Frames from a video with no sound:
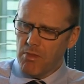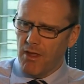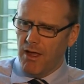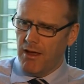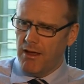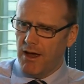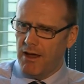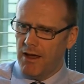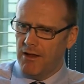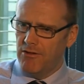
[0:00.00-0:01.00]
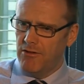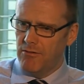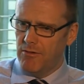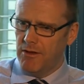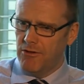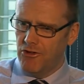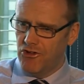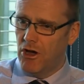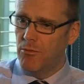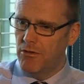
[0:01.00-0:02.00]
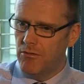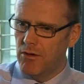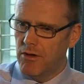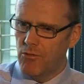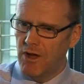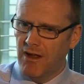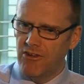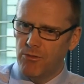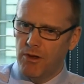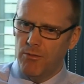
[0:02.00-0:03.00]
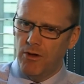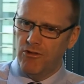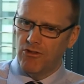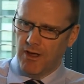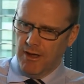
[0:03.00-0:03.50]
and determine realisable amounts.